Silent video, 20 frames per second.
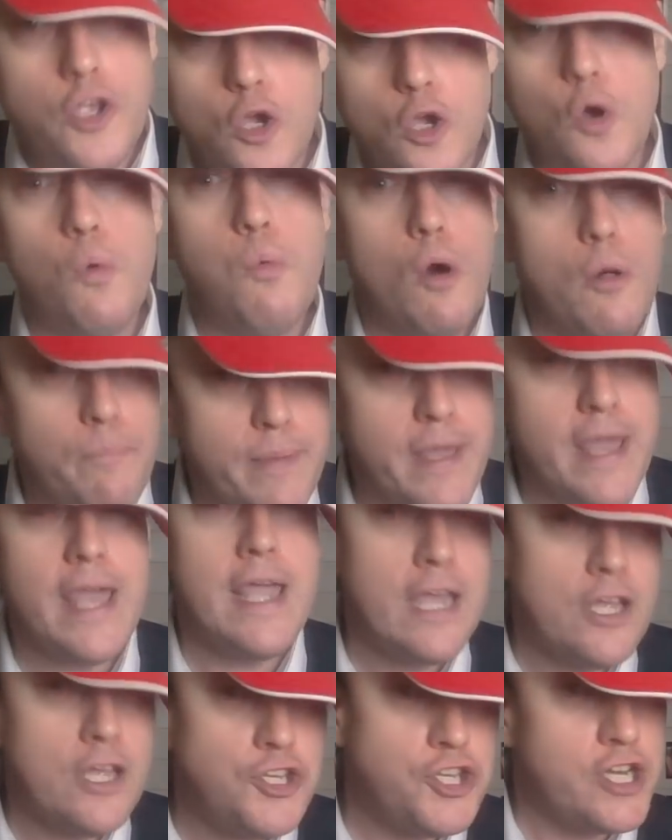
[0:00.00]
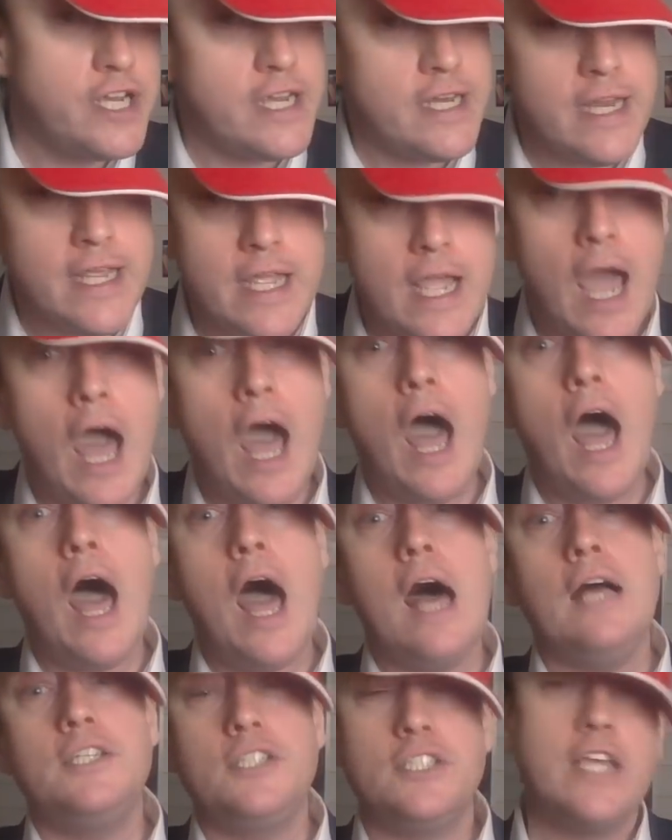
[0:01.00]
you will be a
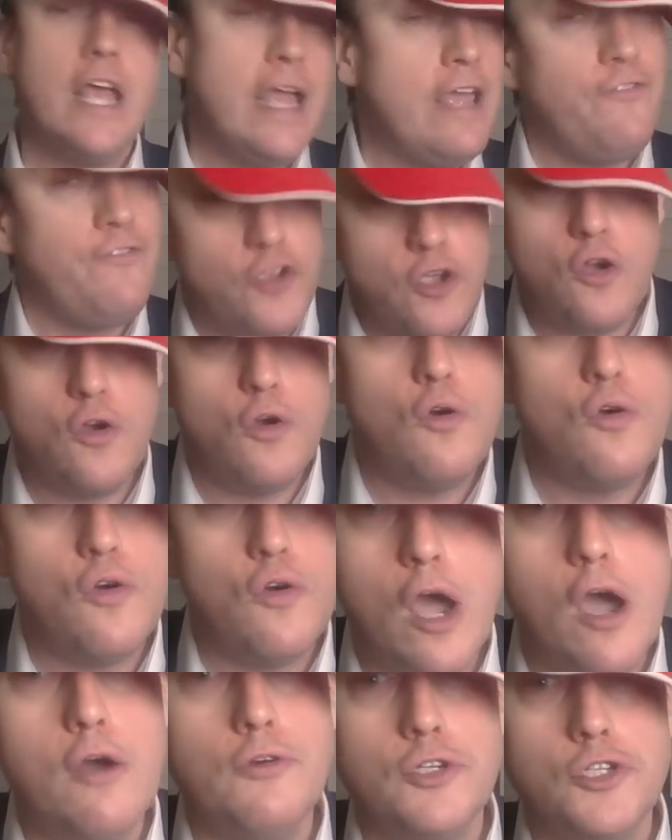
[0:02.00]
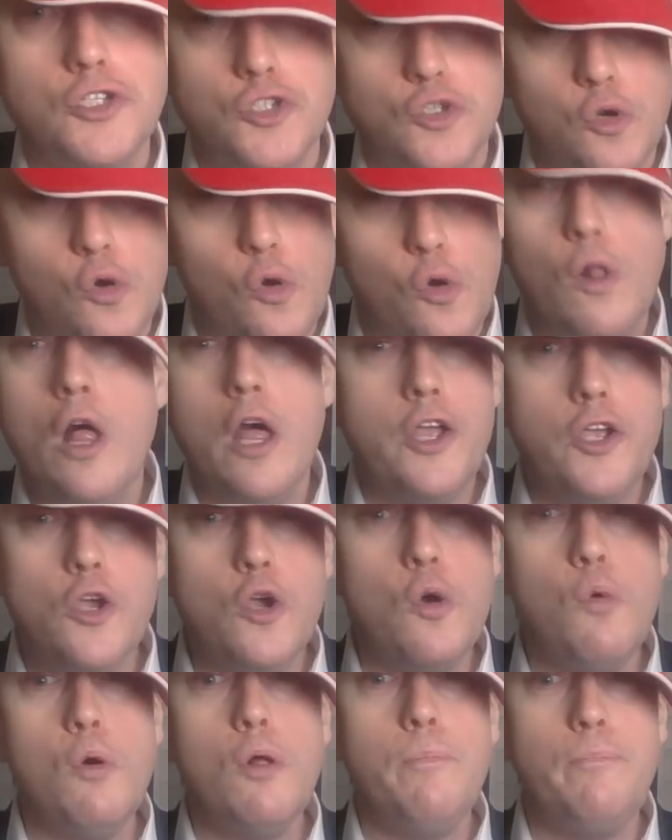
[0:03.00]
genius. If you go to school,
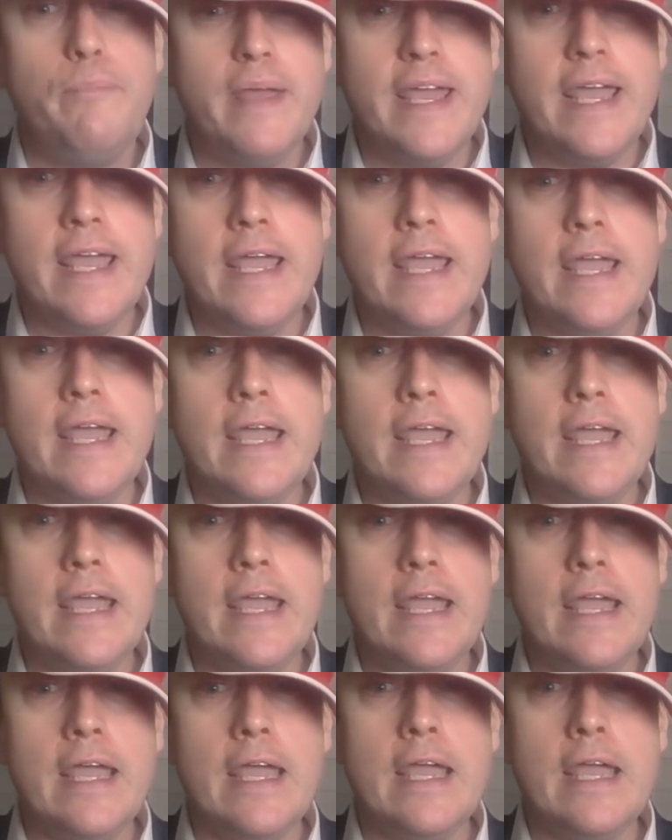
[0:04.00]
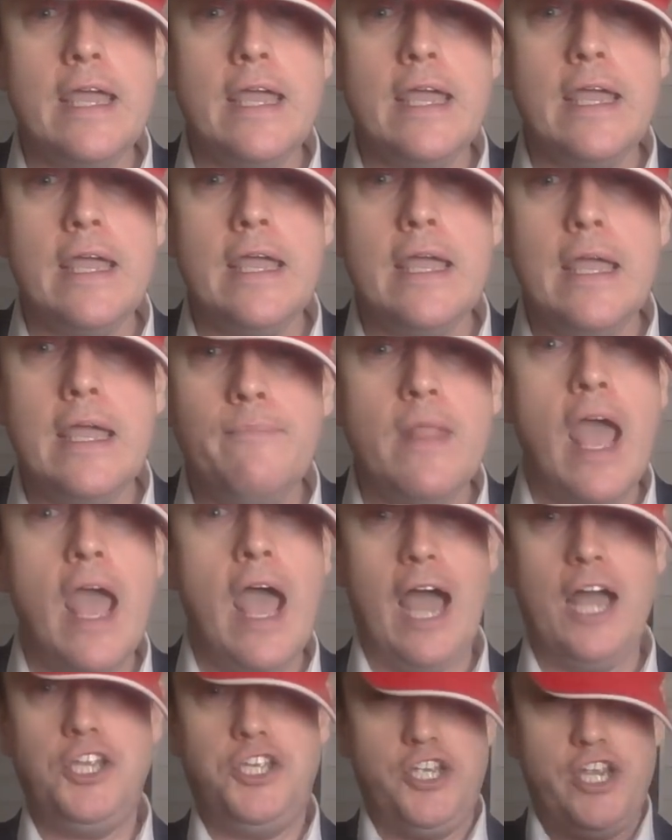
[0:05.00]
you will be
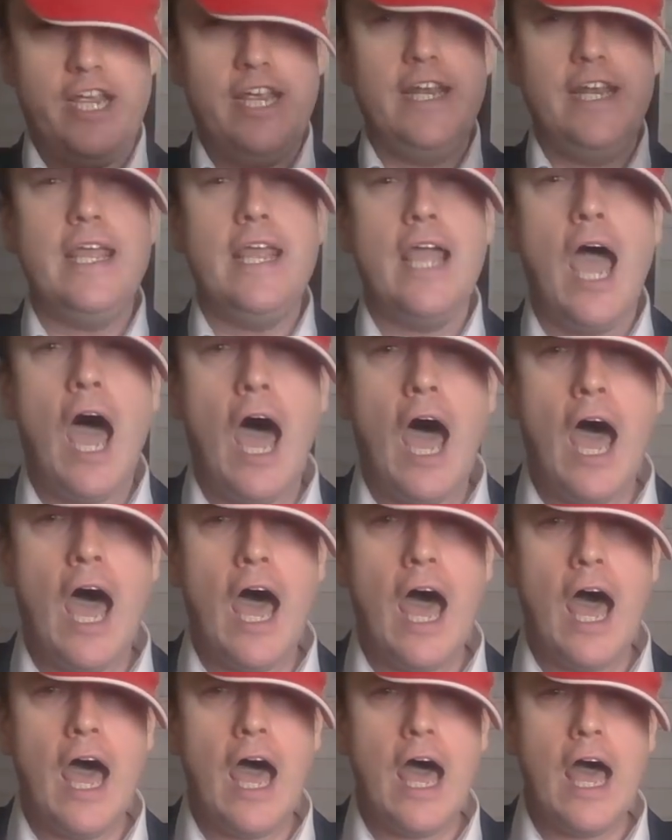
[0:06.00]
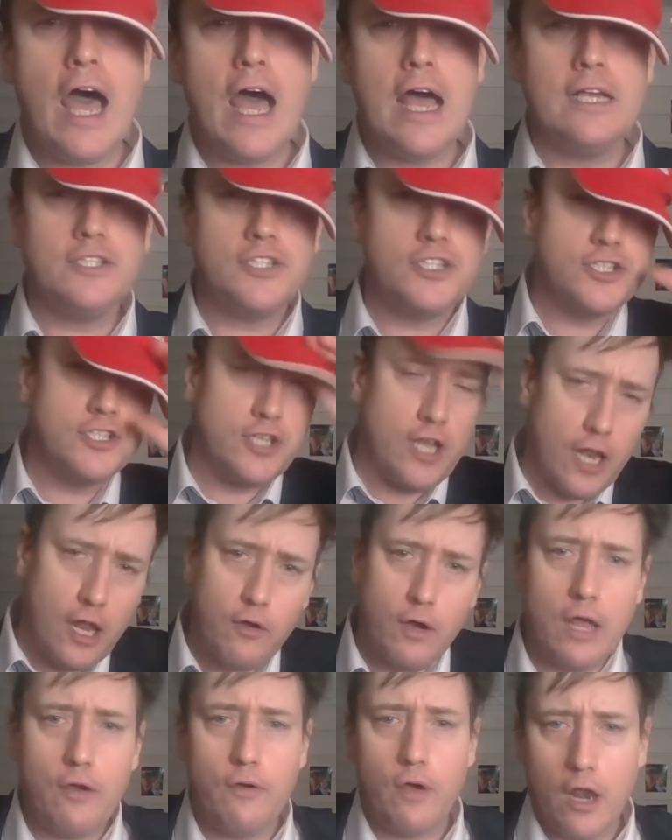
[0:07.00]
a genius.
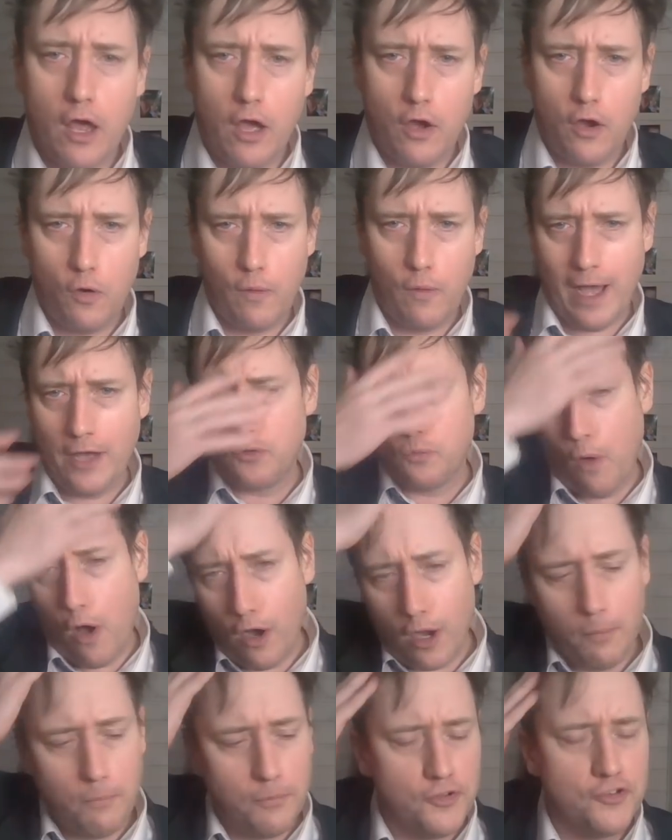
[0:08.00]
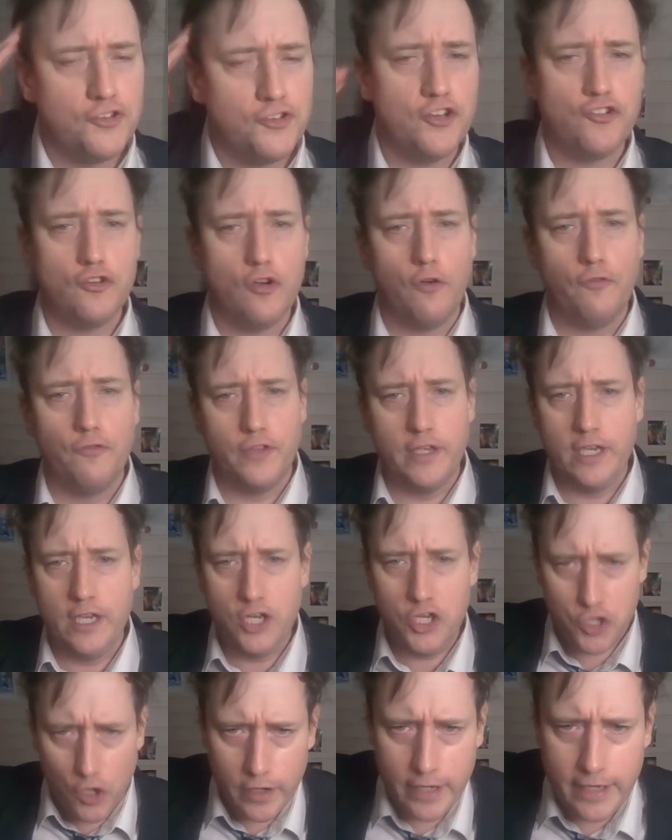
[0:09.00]
Hello, and welcome to this edition of
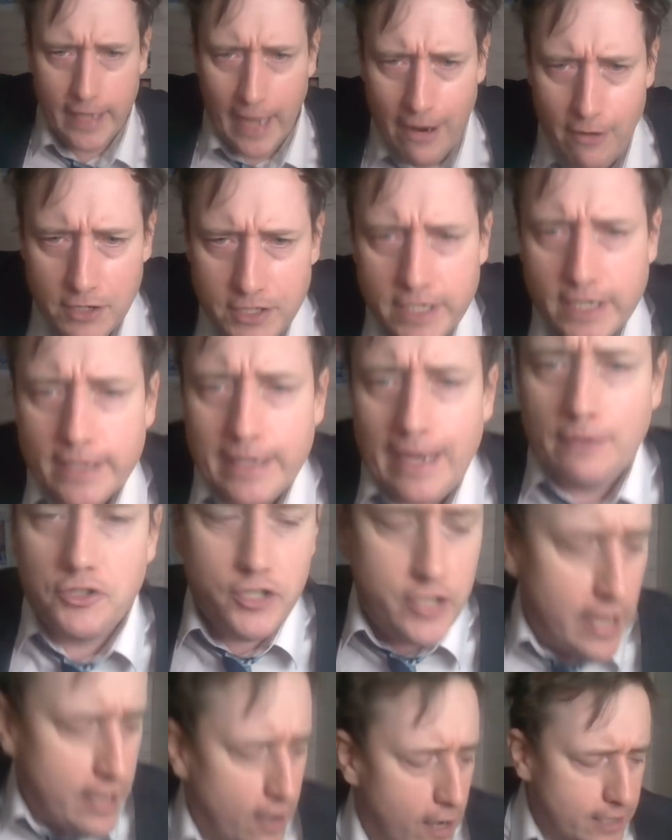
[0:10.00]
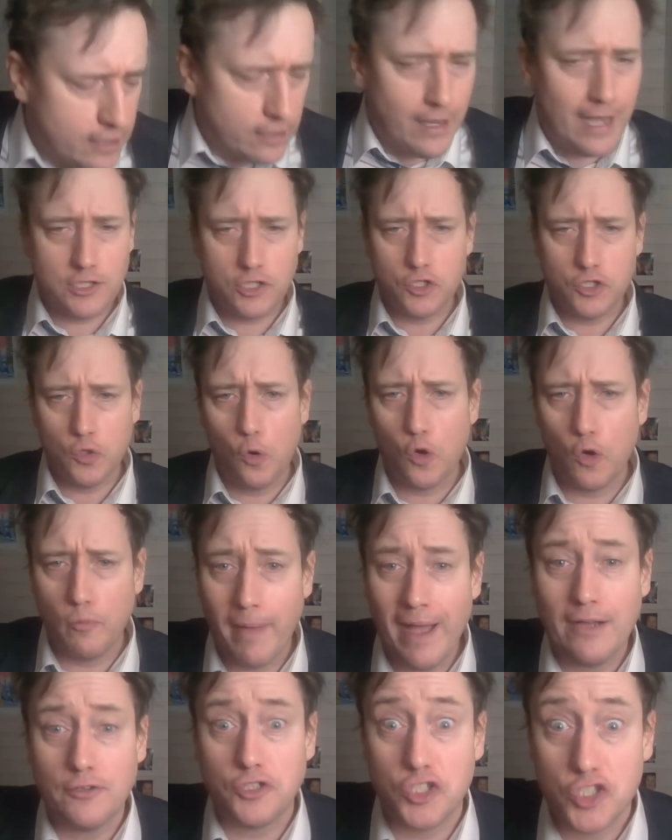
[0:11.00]
the Jolly Heretic. Now, today I'd like to talk
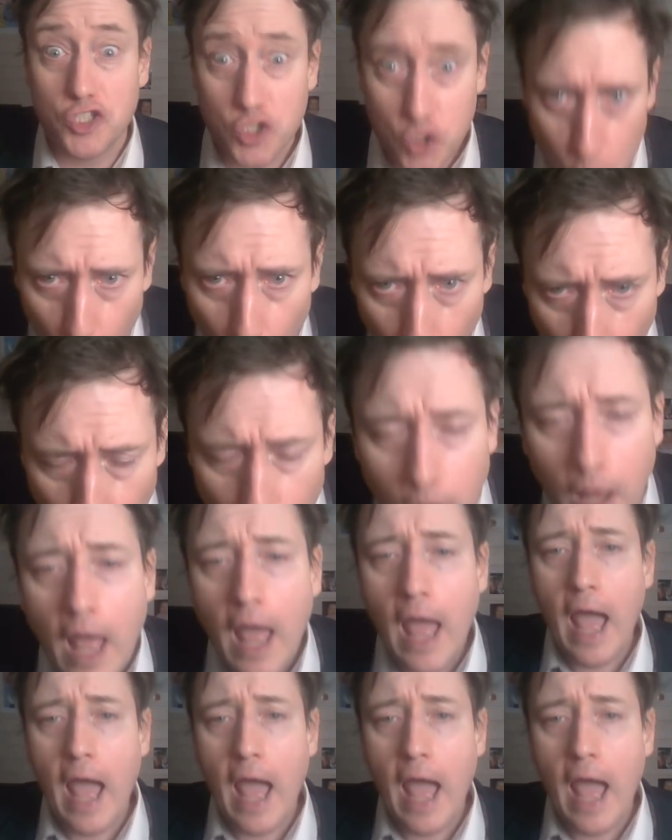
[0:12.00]
about school